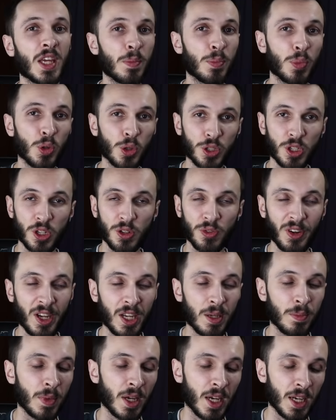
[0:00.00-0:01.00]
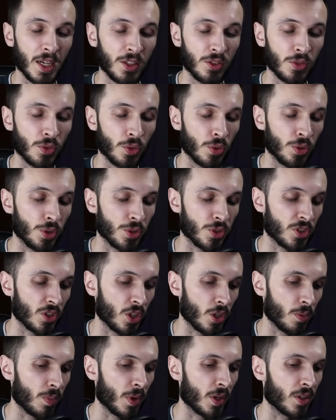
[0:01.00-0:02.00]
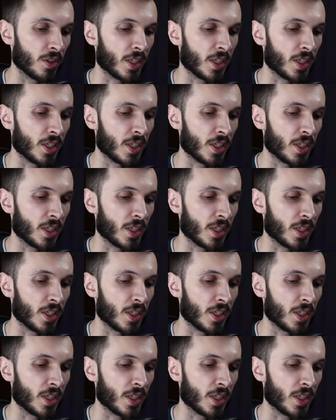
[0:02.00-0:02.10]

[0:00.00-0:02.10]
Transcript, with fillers: a portrait frame and also